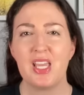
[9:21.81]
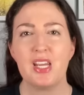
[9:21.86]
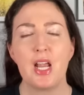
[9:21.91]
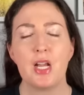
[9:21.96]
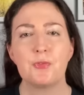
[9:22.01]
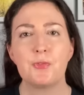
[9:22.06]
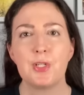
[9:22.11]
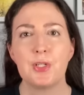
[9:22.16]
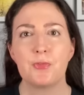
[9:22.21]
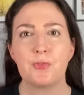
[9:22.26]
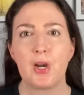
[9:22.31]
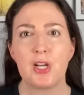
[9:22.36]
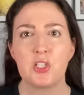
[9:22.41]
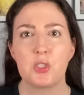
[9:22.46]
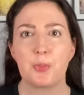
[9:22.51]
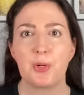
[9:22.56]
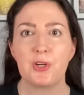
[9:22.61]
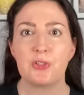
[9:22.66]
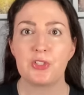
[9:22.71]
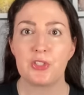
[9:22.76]
And every
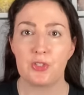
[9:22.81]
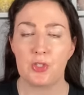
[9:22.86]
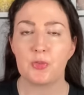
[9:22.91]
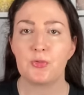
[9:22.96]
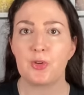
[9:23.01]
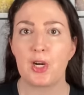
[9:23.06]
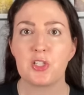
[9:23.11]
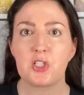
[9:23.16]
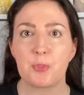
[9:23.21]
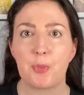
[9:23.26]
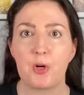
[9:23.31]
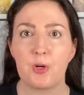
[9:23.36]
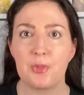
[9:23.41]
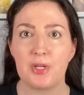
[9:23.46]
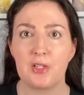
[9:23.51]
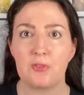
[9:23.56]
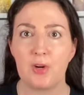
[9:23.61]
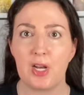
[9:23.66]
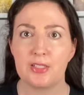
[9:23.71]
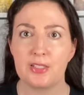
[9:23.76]
French person or French
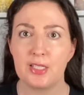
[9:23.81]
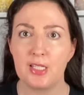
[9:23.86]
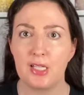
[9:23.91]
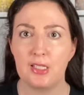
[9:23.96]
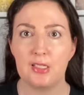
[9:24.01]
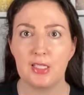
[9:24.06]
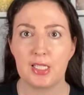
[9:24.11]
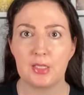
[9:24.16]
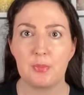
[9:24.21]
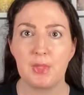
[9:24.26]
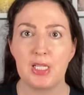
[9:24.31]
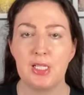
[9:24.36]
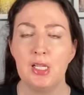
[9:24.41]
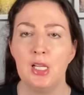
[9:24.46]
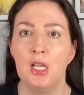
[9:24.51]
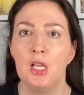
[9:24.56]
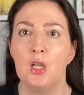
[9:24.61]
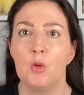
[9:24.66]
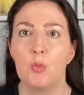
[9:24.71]
permanent resident like me,